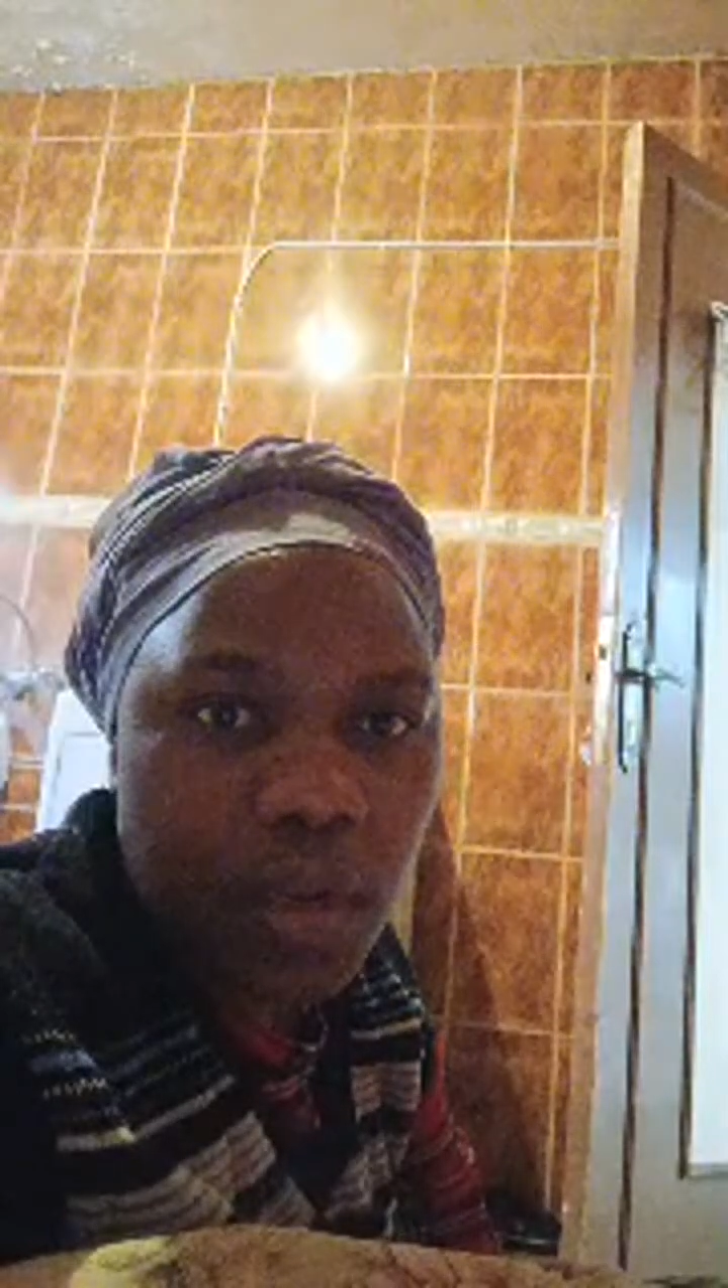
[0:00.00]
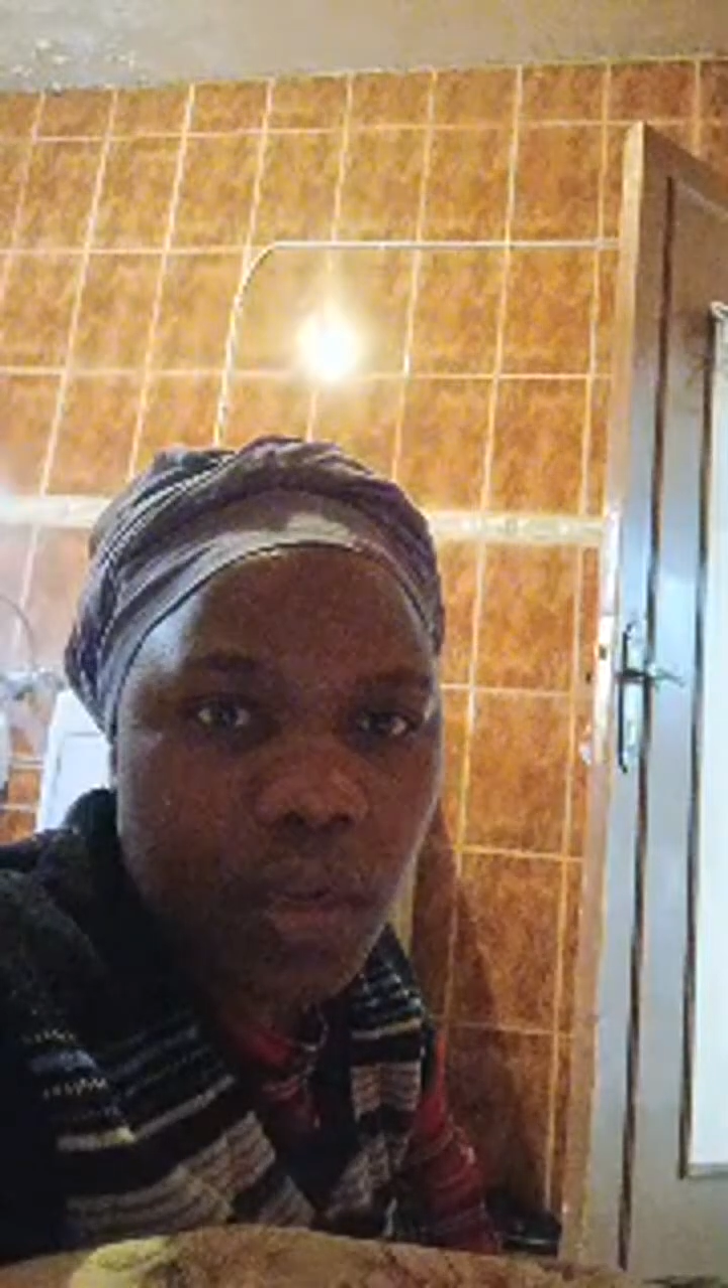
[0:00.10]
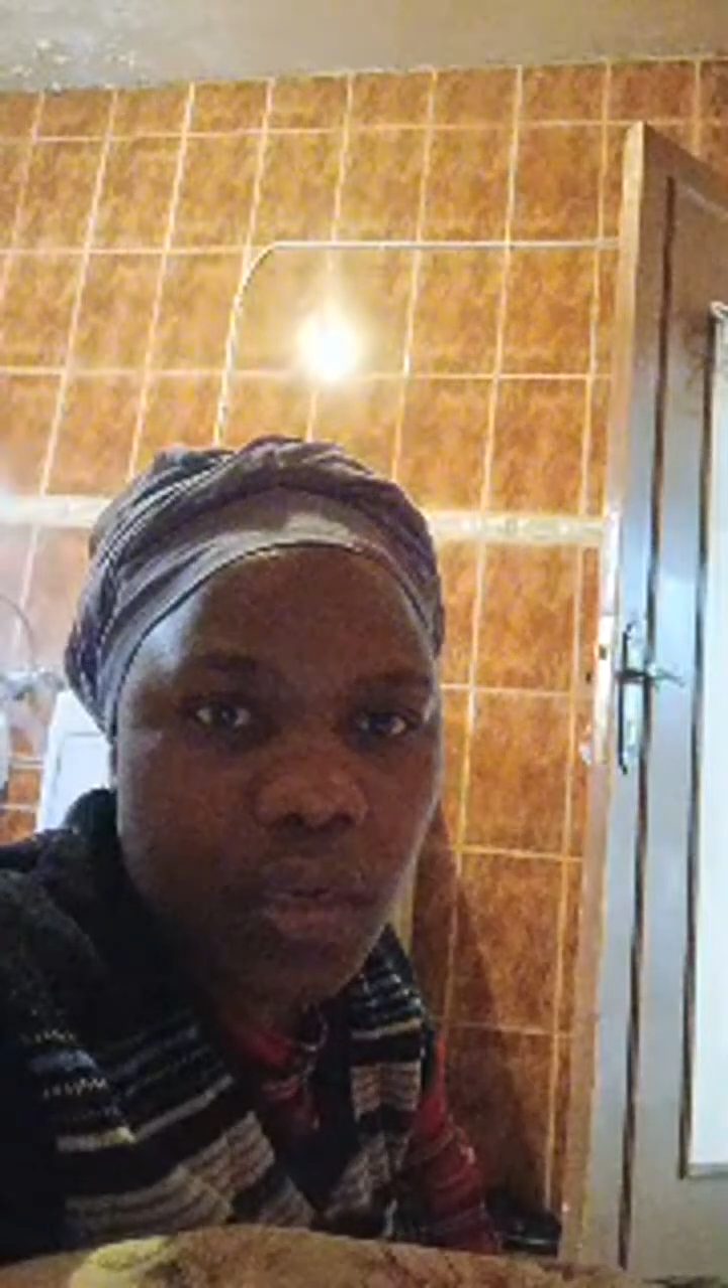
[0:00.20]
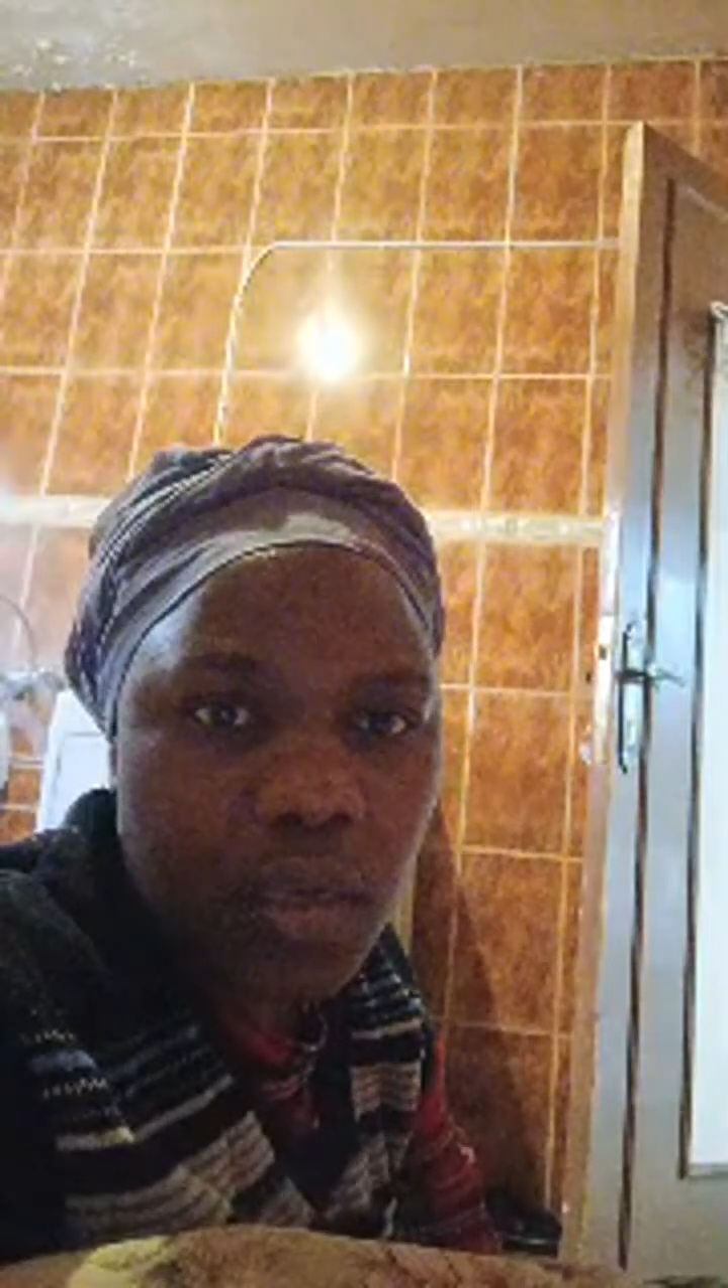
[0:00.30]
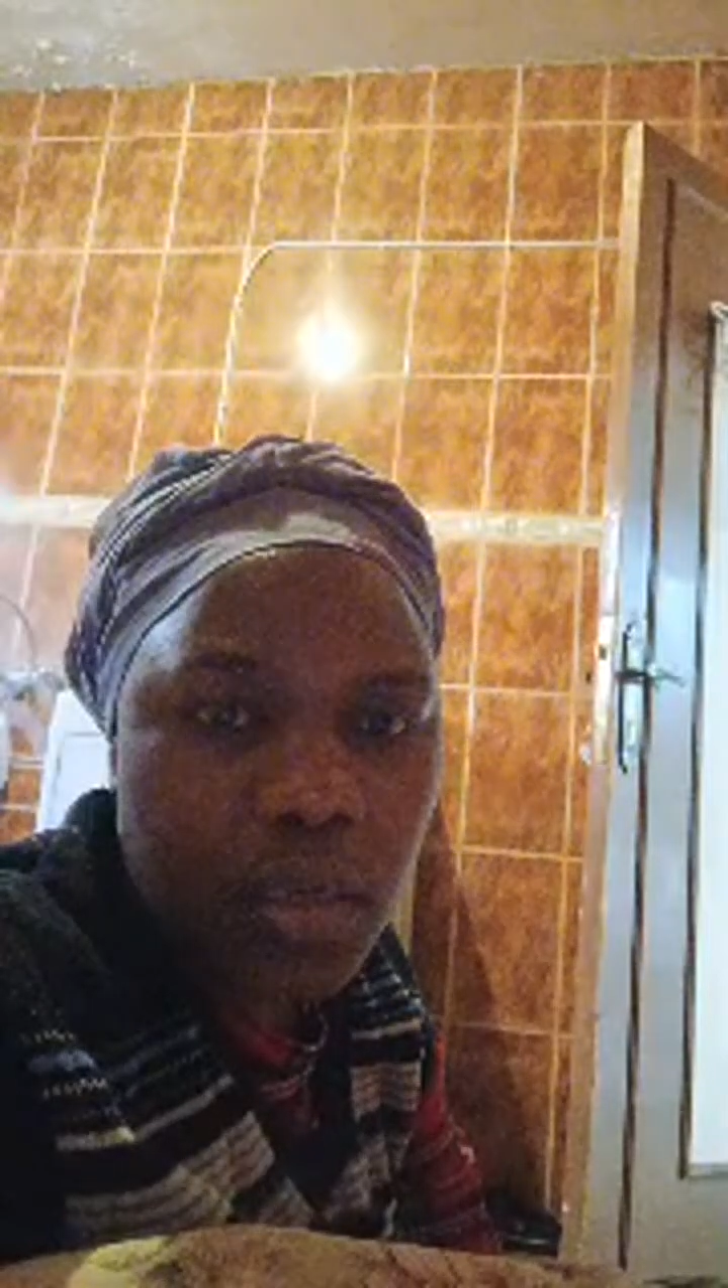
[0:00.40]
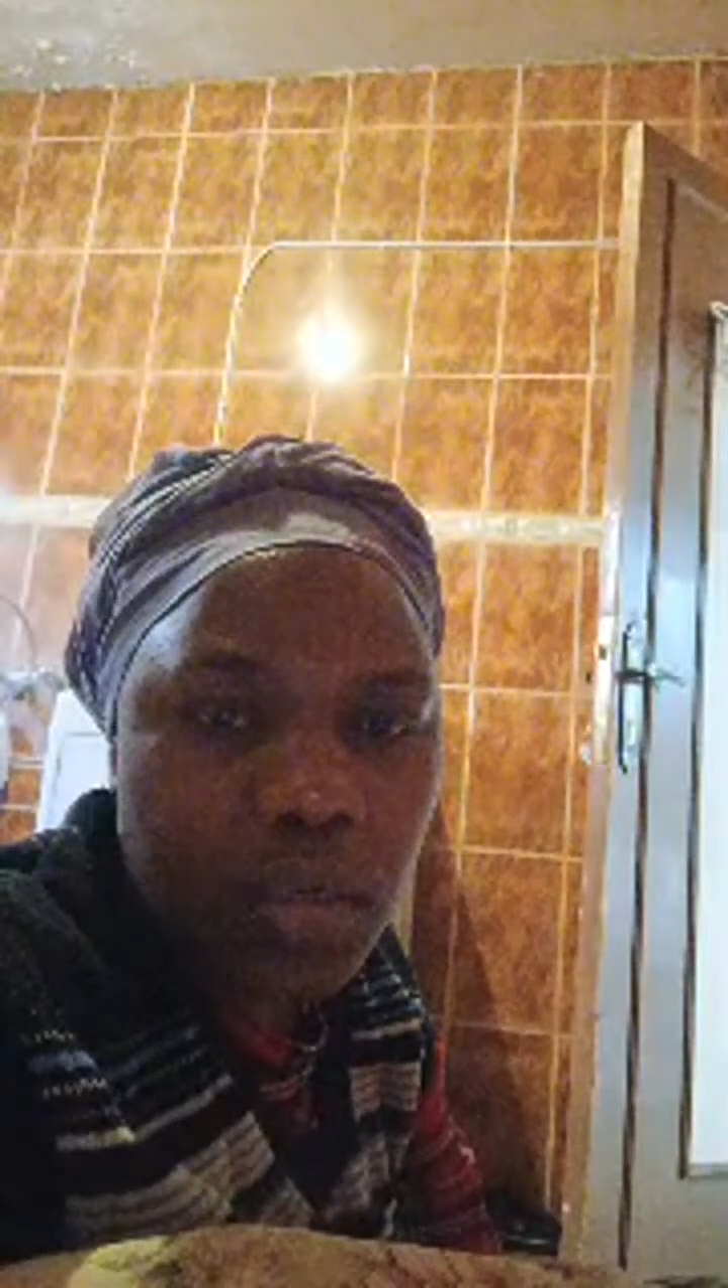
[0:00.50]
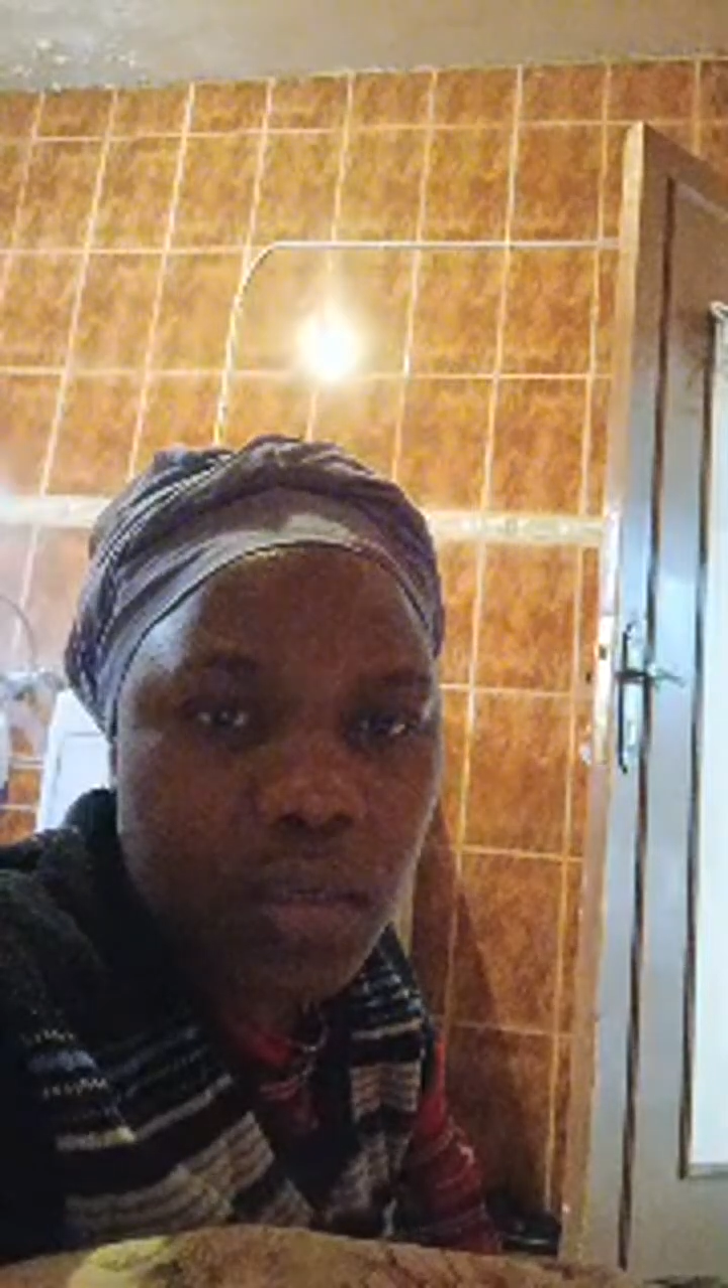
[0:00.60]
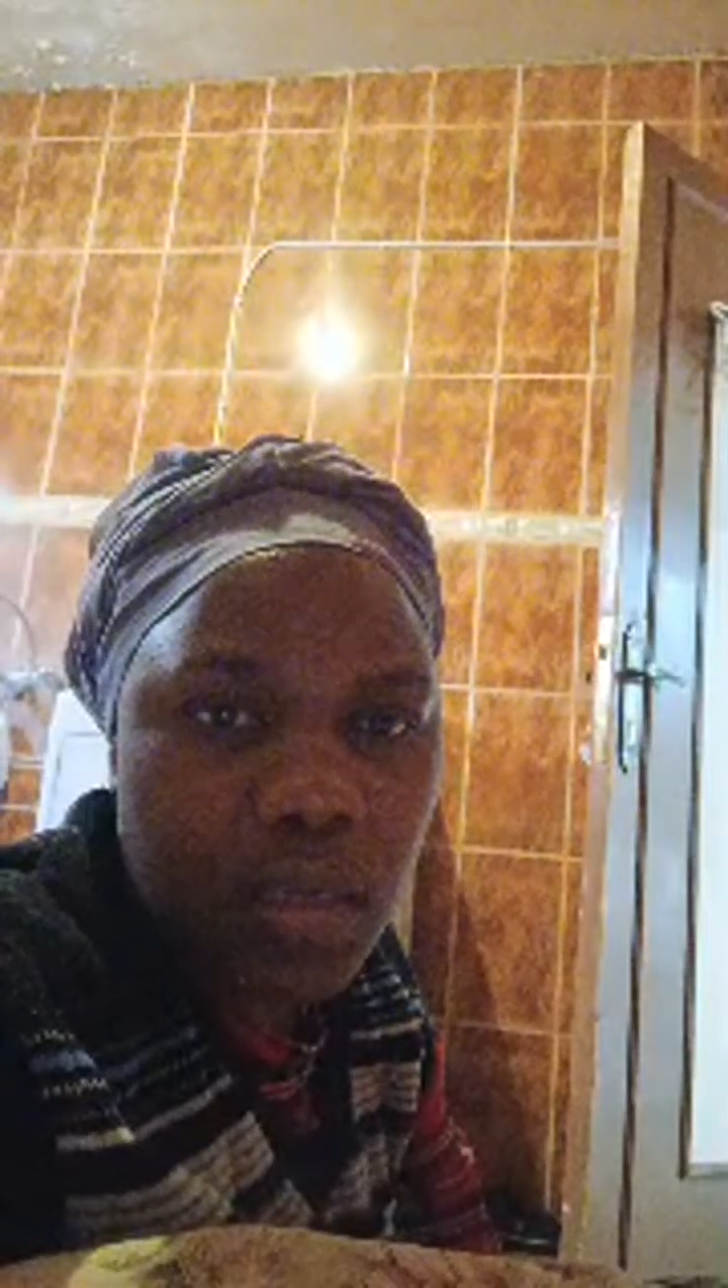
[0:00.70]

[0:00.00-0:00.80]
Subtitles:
States